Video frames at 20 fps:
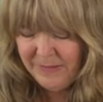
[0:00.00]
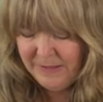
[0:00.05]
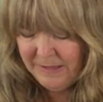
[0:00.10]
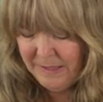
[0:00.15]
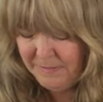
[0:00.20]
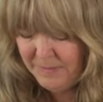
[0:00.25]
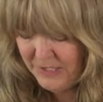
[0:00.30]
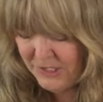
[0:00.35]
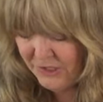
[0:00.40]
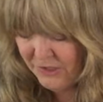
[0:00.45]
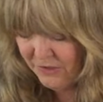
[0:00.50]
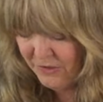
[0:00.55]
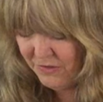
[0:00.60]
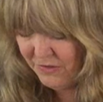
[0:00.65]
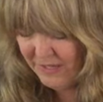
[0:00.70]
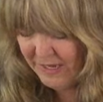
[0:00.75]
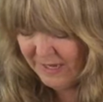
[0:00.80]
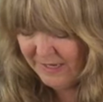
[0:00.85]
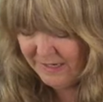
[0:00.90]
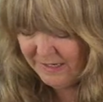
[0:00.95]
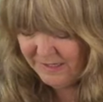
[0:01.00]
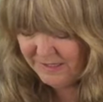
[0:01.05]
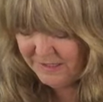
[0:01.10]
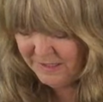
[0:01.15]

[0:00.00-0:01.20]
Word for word: Let me show you that in a